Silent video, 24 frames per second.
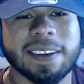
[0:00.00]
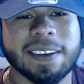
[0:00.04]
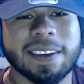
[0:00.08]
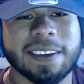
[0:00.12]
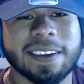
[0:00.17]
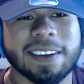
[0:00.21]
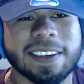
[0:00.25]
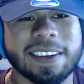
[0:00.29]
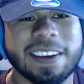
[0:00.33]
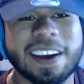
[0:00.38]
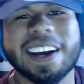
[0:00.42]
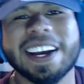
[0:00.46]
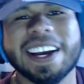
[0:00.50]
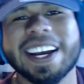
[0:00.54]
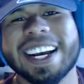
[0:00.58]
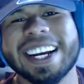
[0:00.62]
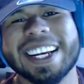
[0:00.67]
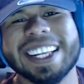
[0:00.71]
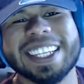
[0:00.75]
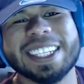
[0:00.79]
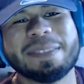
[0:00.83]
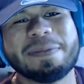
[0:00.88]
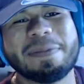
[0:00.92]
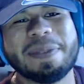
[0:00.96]
Y'all hear
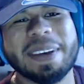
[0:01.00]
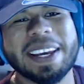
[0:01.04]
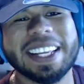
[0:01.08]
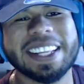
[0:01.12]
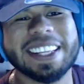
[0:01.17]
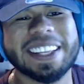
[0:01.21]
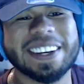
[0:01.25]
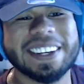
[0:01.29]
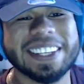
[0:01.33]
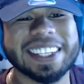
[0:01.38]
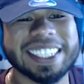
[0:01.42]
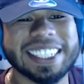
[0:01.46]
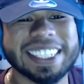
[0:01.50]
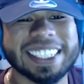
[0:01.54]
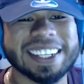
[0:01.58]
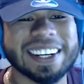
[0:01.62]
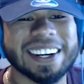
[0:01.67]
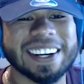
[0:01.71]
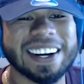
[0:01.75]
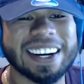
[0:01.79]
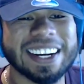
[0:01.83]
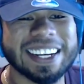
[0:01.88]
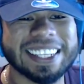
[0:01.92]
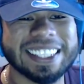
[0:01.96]
this beat though? This is
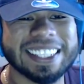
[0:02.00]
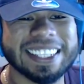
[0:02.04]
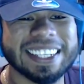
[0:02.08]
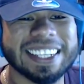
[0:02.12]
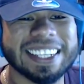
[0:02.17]
crazy.